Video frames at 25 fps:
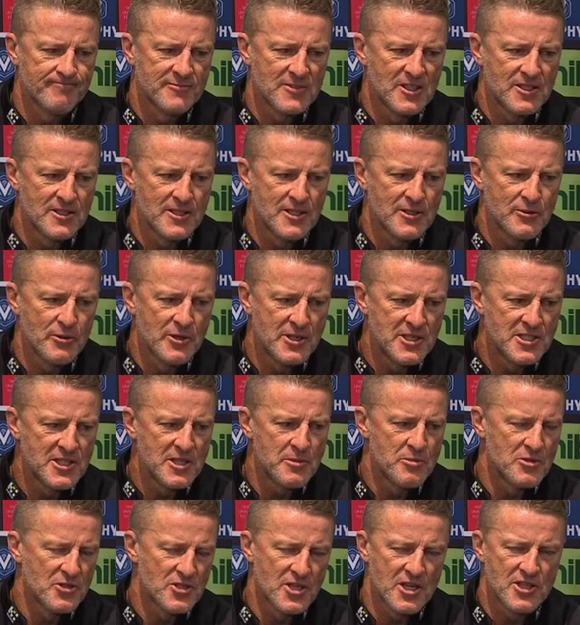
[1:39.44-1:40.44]
They're
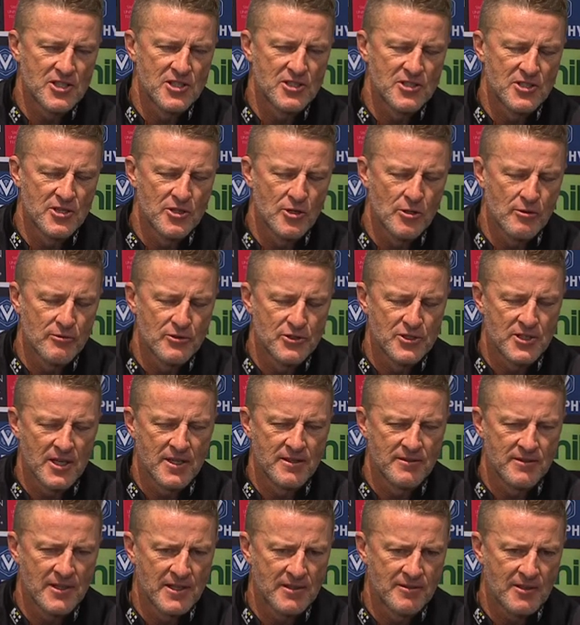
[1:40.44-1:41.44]
easy possessions that all of a
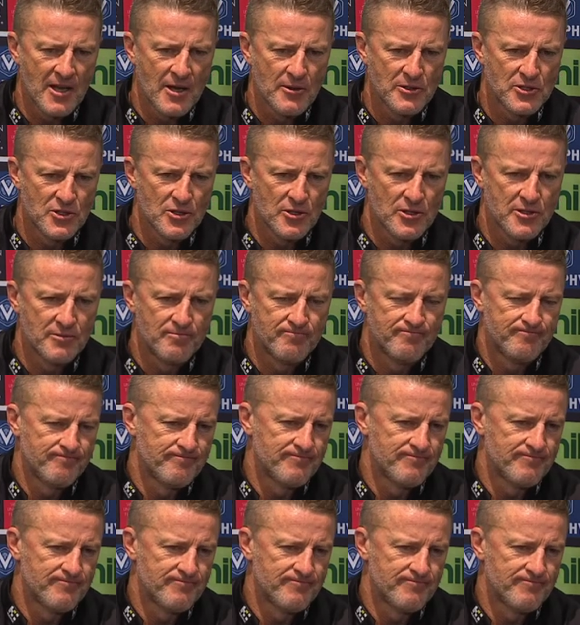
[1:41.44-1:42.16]
sudden then go inside